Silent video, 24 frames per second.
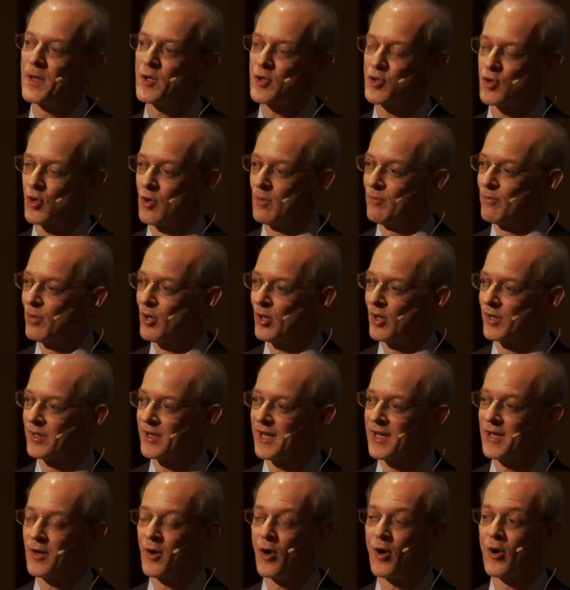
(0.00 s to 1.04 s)
Schoenberg,
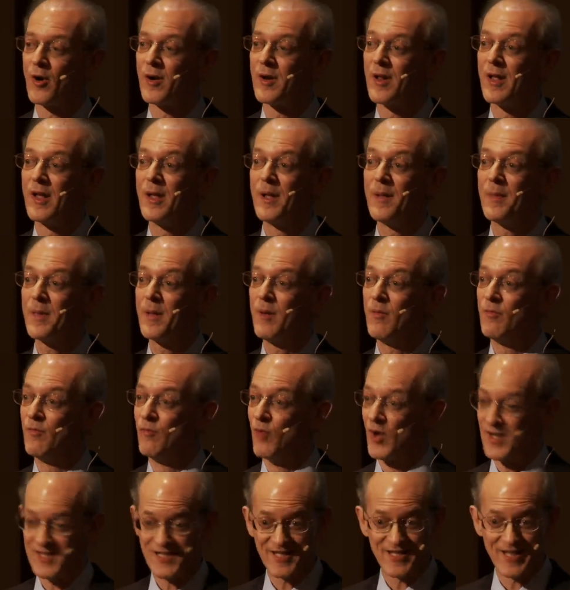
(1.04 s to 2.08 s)
he heard
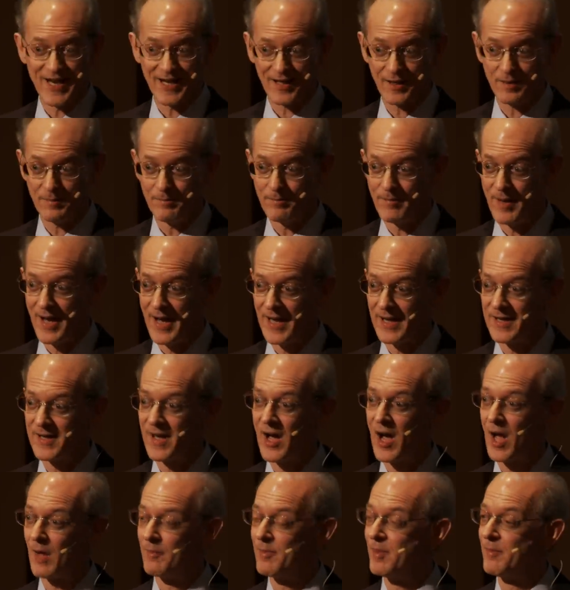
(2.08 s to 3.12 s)
Wozzeck by
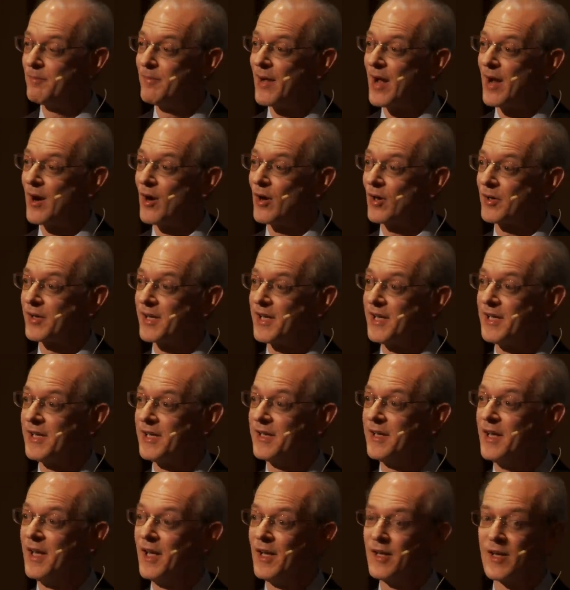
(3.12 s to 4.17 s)
Alban Berg,
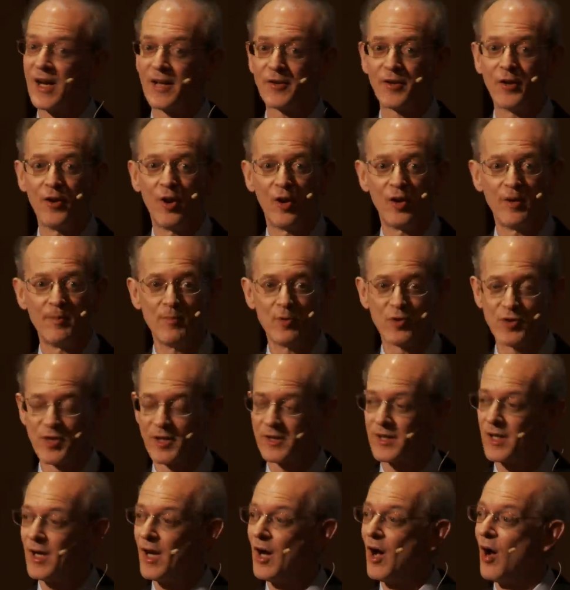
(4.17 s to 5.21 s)
he got to know the
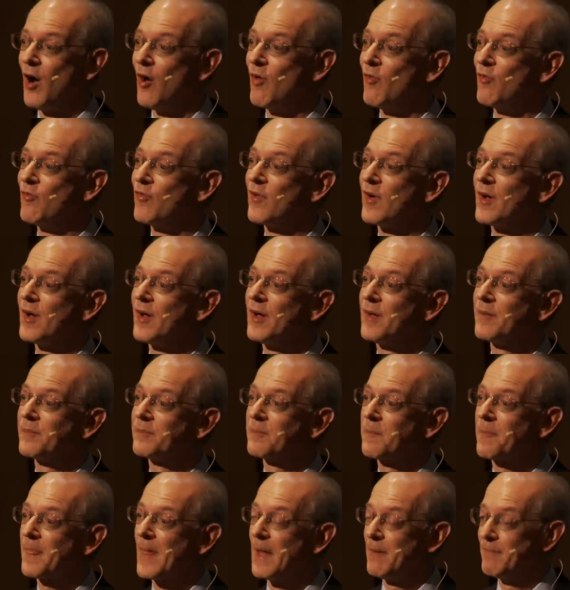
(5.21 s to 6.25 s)
music of
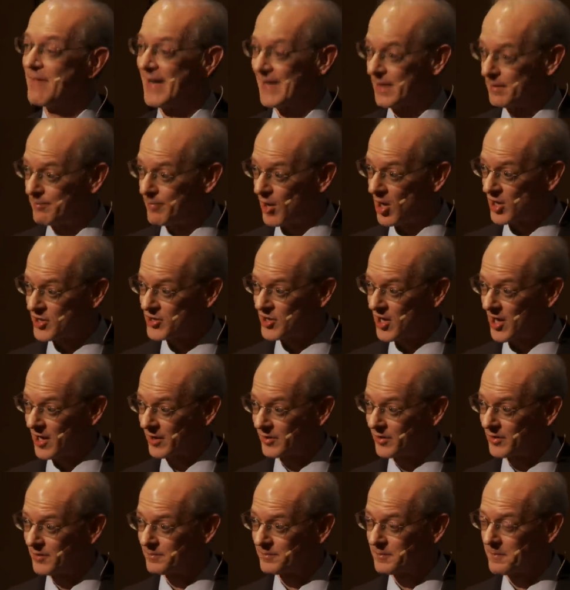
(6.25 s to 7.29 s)
Bela Bartok.
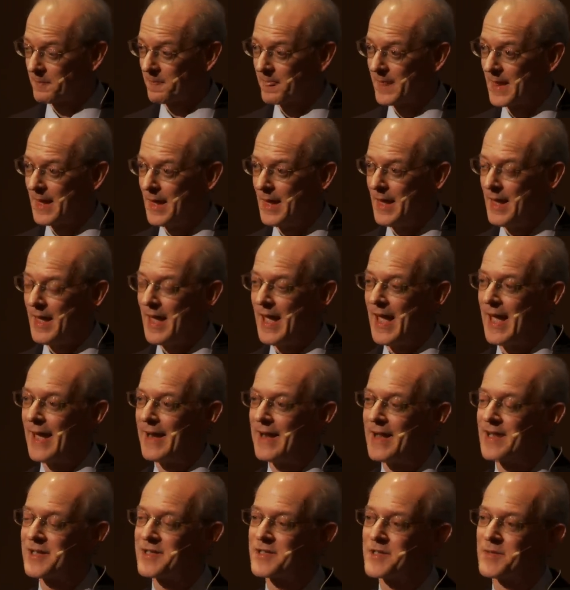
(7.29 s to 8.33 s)
And
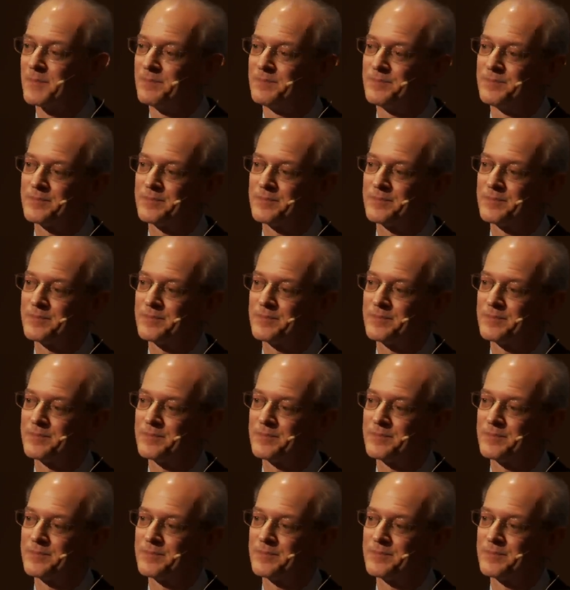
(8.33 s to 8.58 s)
as